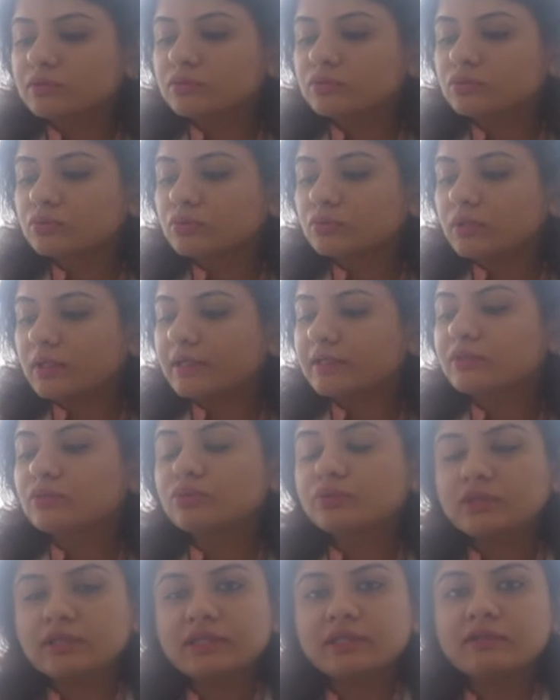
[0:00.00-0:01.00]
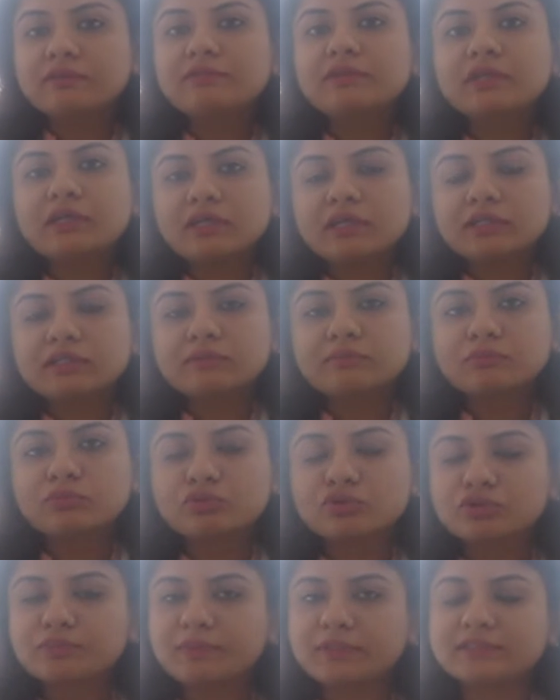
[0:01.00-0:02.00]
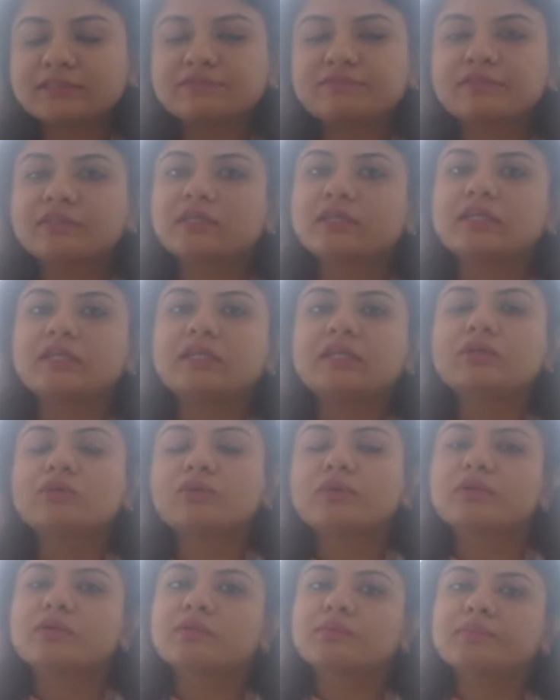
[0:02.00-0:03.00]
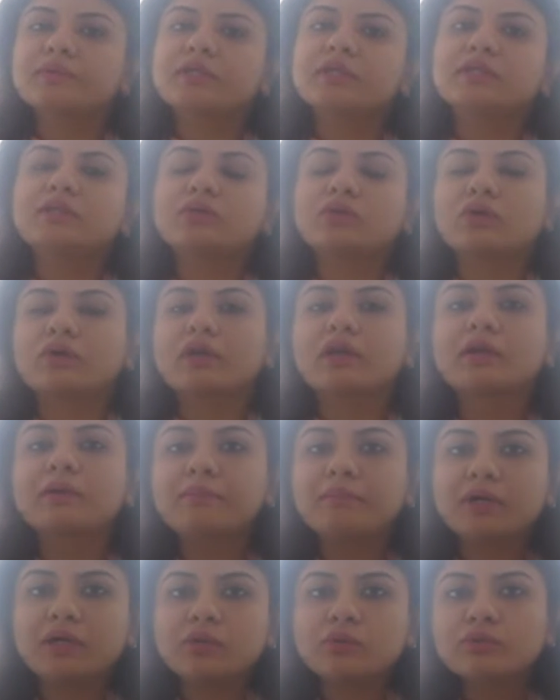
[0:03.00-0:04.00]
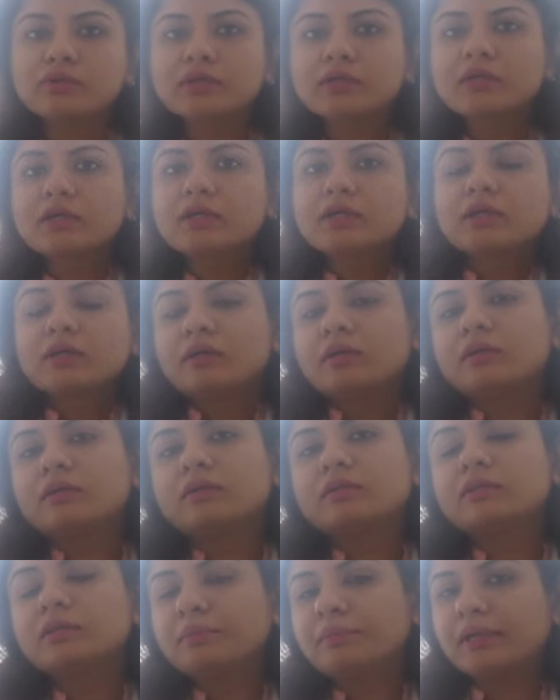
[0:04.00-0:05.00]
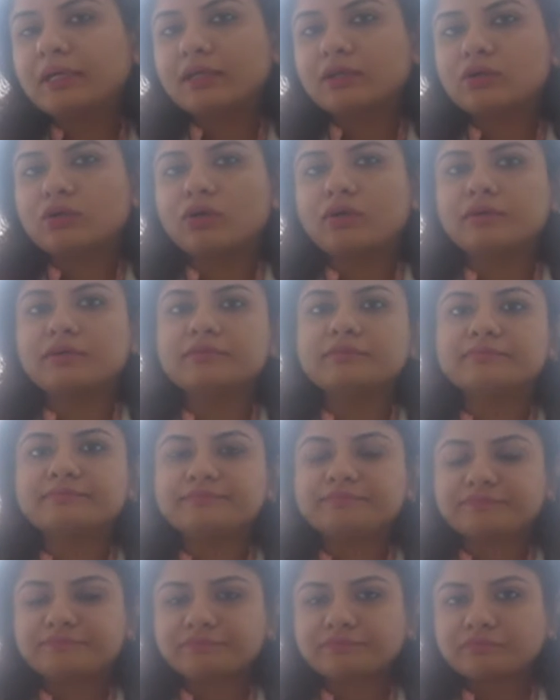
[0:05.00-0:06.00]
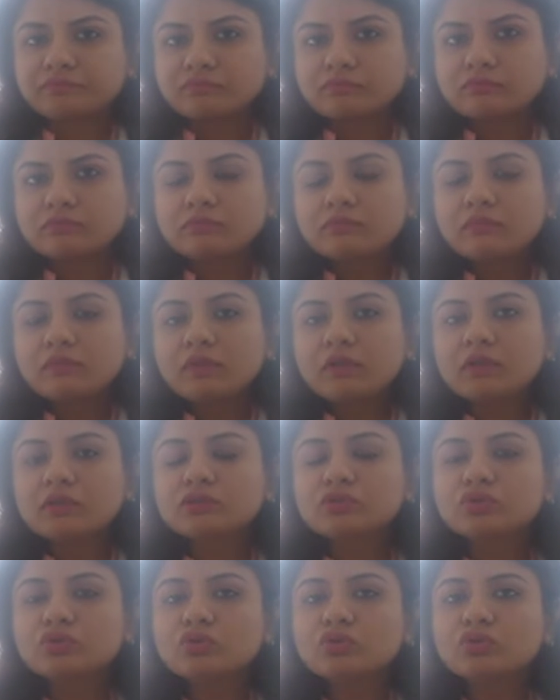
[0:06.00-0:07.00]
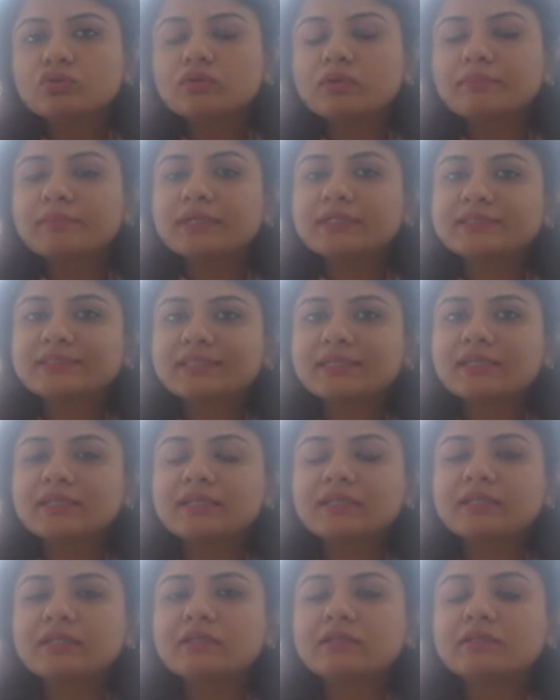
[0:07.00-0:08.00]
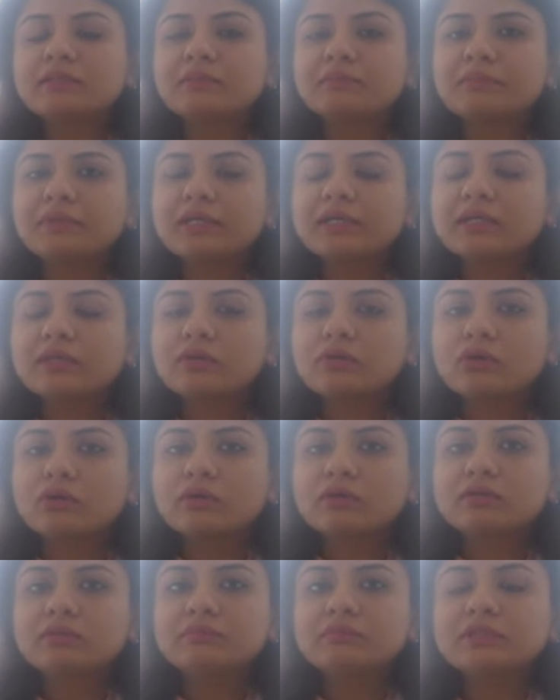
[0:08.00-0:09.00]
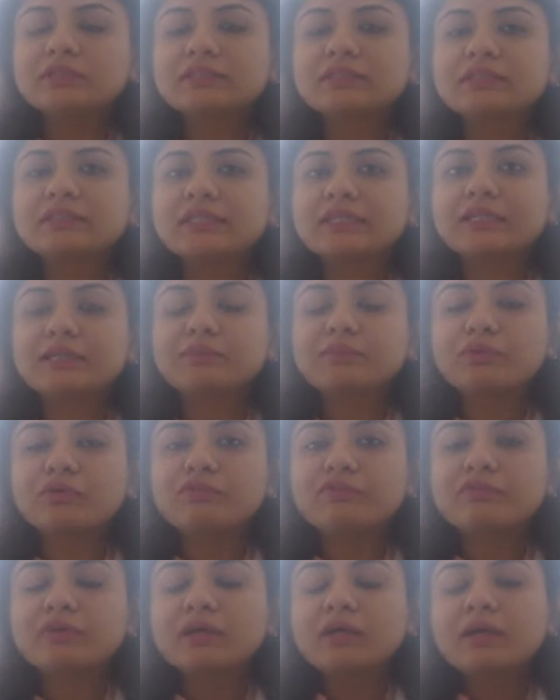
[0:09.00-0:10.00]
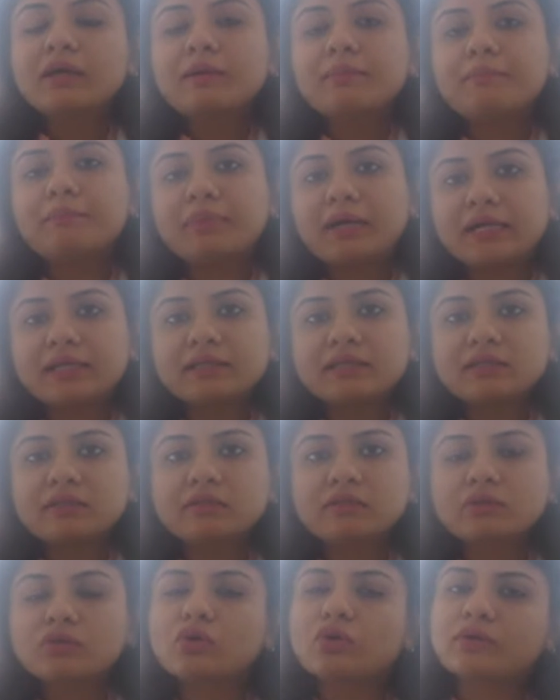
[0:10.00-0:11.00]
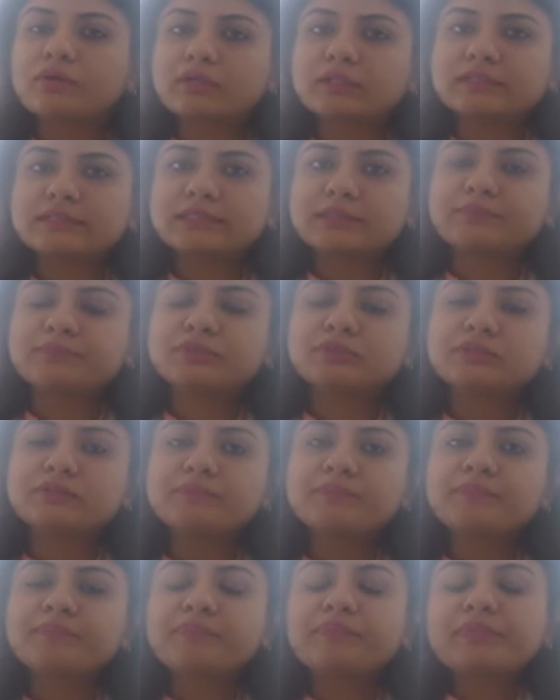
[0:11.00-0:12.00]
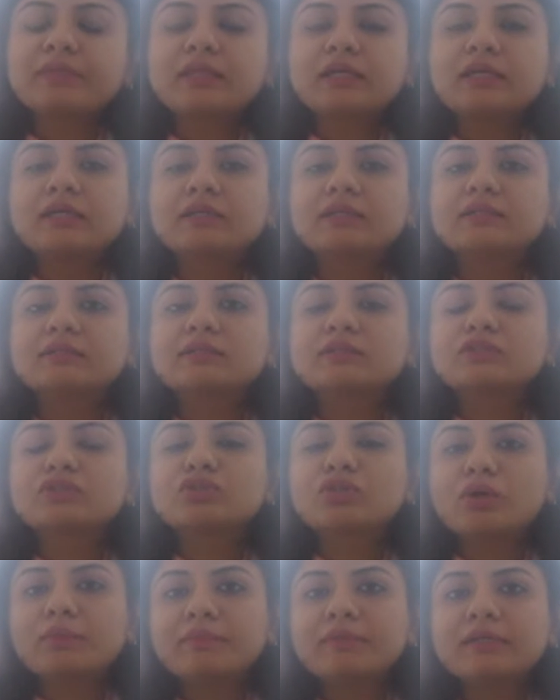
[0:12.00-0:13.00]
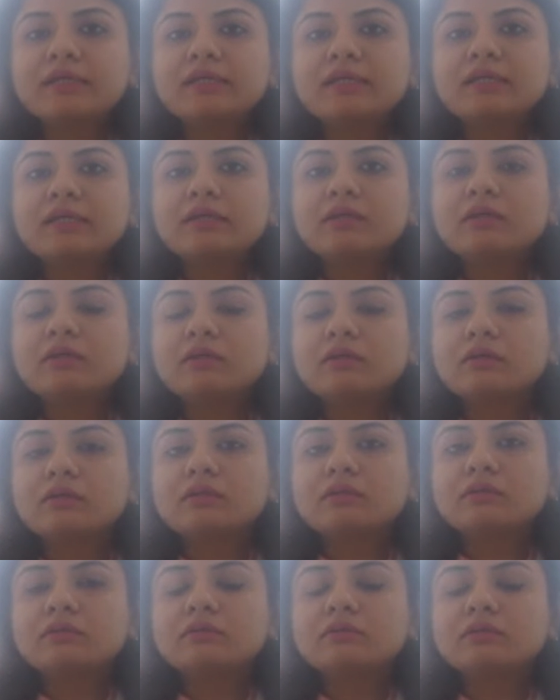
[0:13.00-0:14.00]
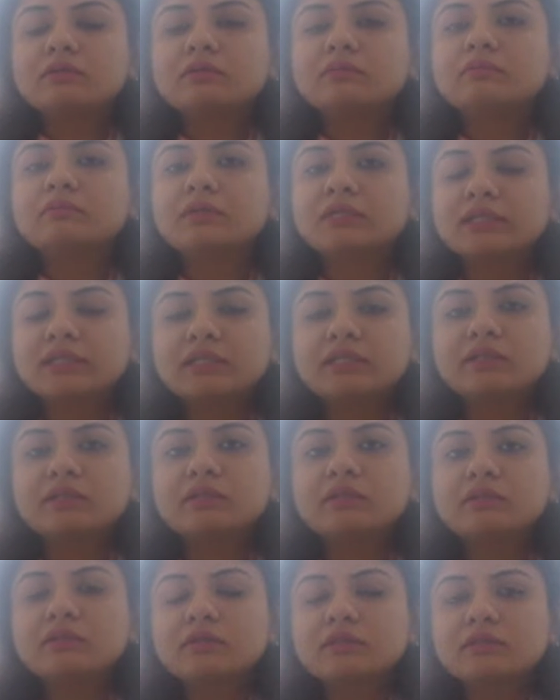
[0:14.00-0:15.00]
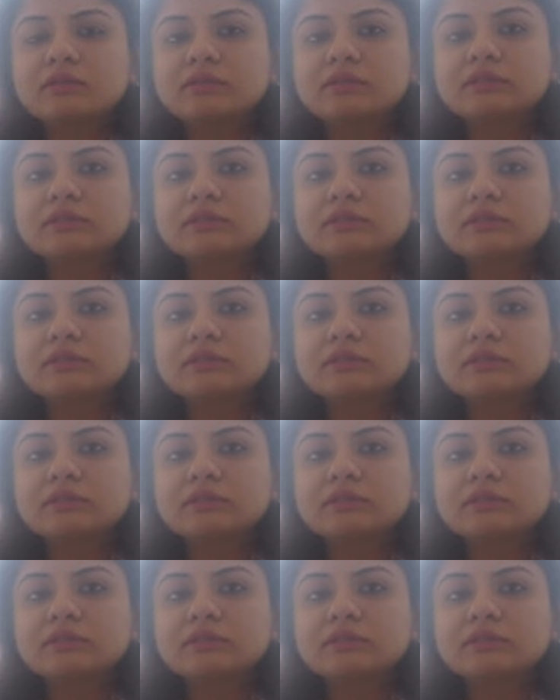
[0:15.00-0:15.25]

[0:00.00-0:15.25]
And today we are more specifically going to be talking about the male condom. So, basically, the male condom is a type of barrier contraception. It is commonly the material